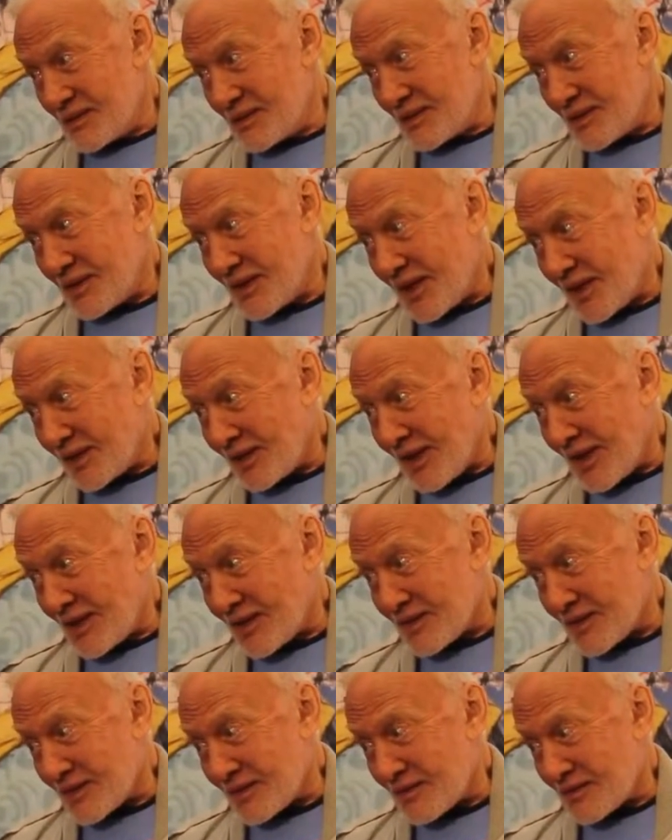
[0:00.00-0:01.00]
and they
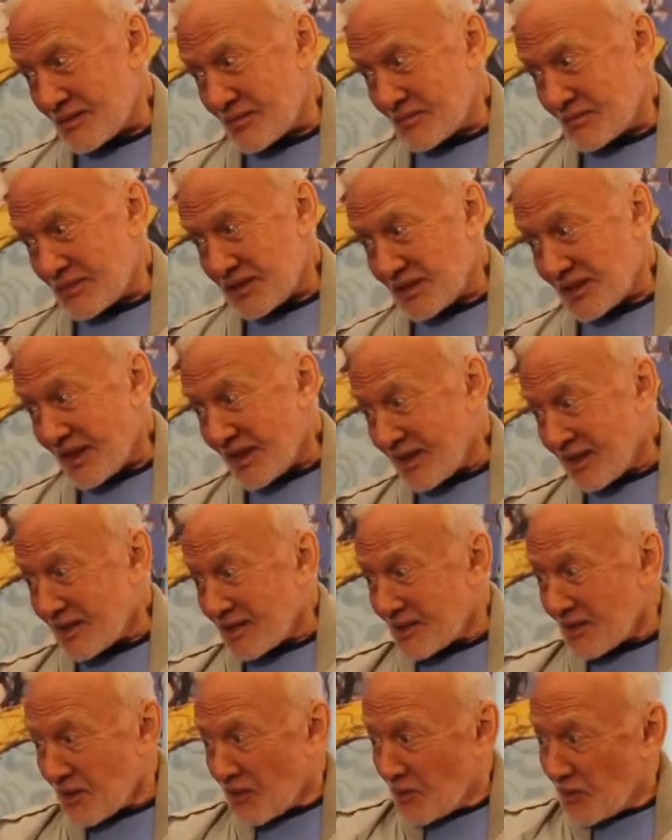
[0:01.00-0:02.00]
landed, but they
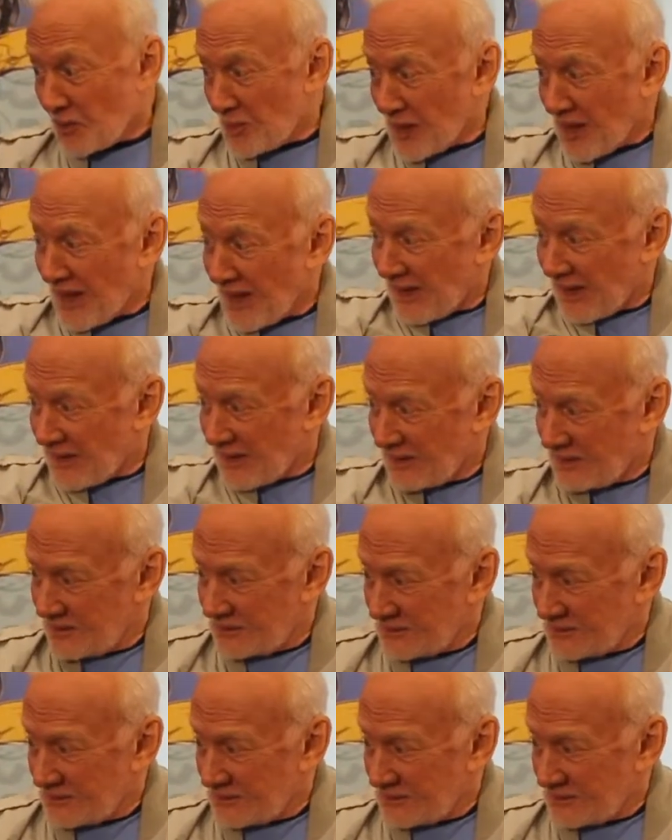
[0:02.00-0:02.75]
didn't go back.